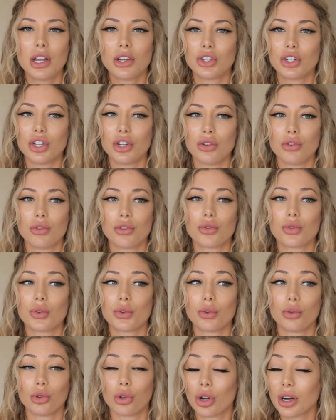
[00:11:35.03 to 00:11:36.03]
to
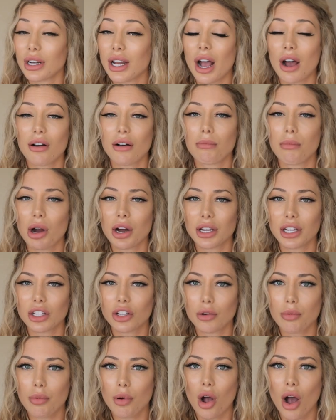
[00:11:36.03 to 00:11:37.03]
learn how to market
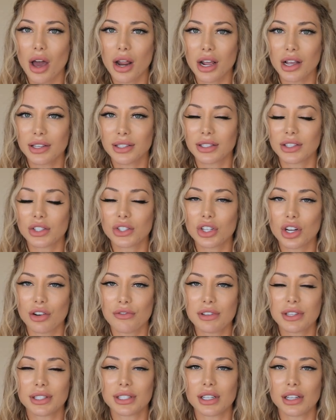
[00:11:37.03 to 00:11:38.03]
your products and
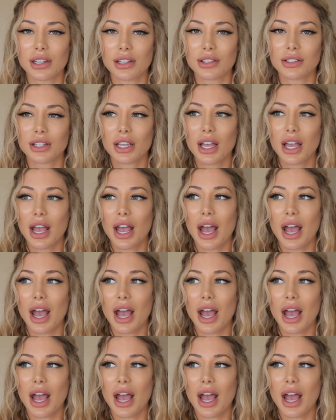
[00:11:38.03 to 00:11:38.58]
services